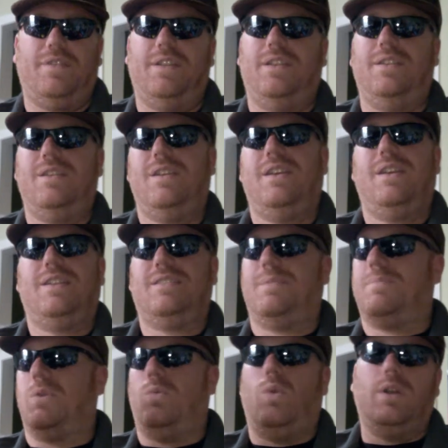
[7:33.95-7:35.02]
And
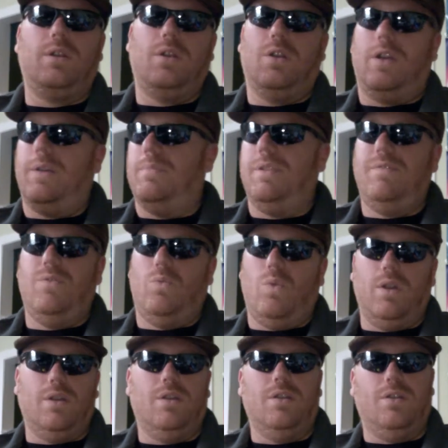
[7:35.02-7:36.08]
except the one girl. I believe the
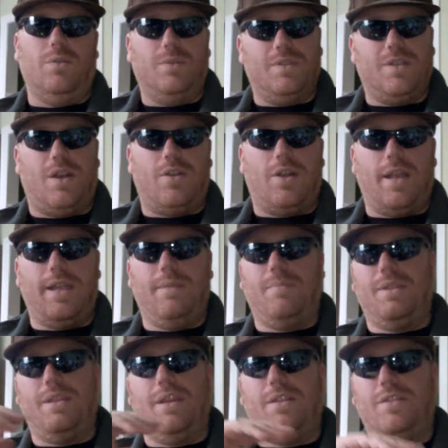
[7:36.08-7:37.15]
one girl was alright,
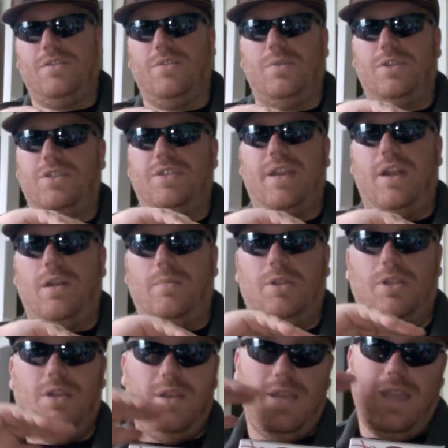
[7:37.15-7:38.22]
but the other two were just
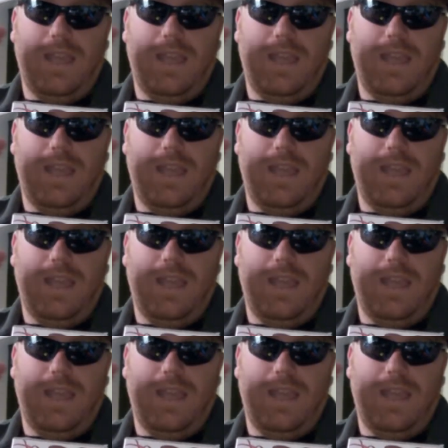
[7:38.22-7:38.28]
terrible.